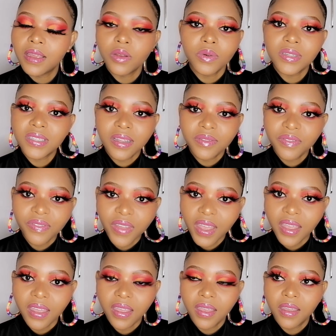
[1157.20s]
it was
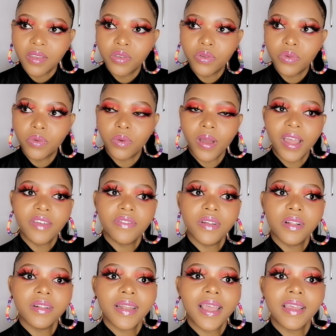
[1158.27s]
unfair. You know, I
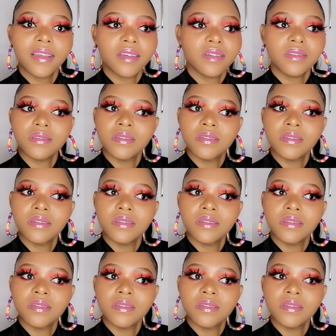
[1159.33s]
felt like